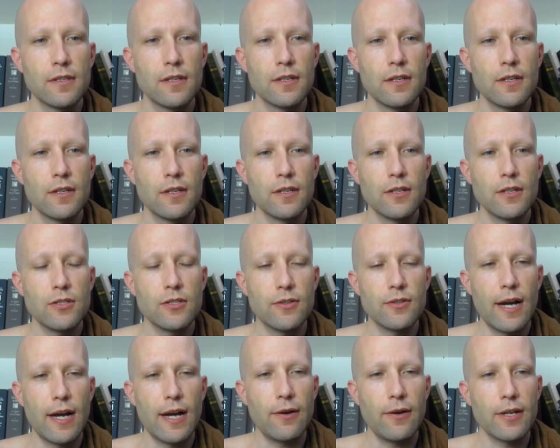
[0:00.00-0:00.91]
So
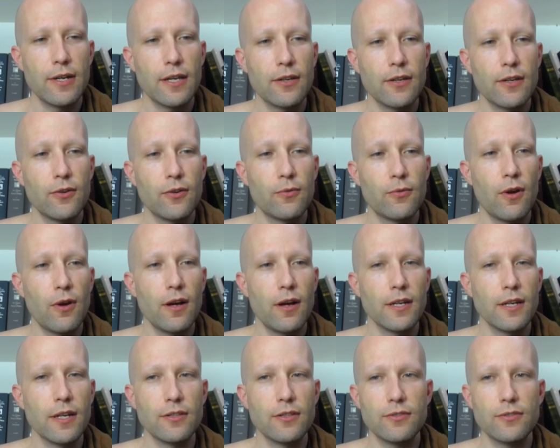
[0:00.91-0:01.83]
how it can go wrong
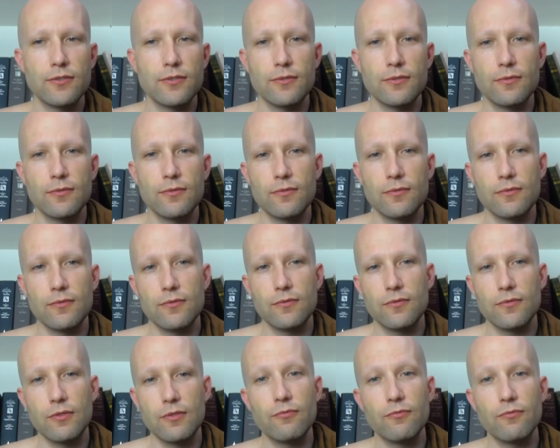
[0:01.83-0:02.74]
is in
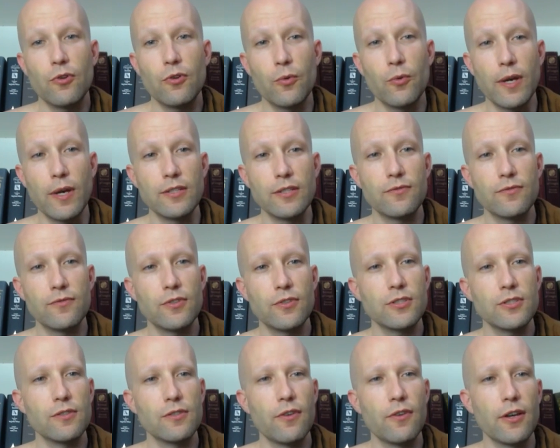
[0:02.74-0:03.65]
four ways. First
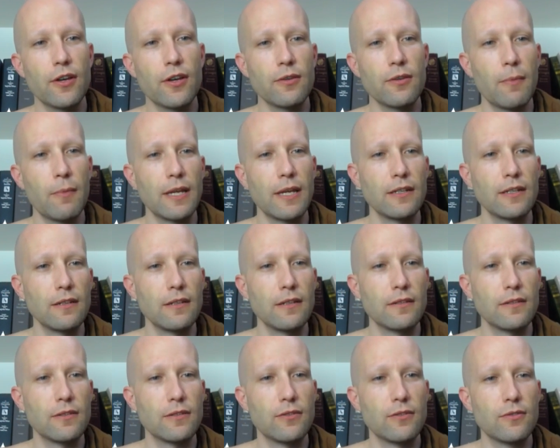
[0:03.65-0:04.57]
of all,
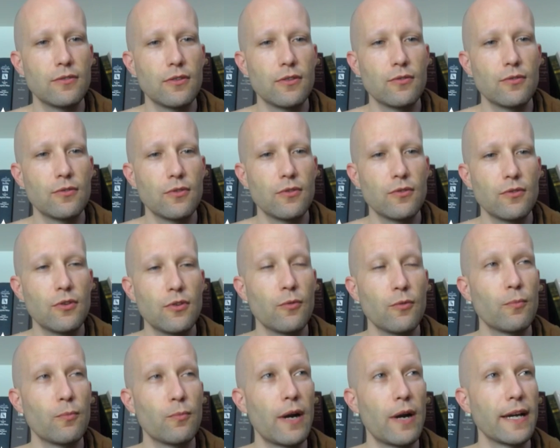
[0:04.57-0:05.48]
you don't
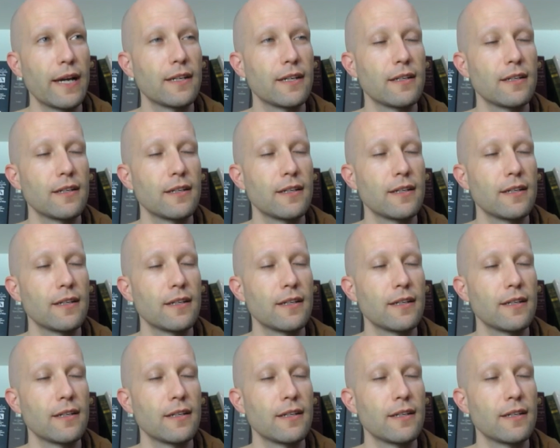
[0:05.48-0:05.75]
practice.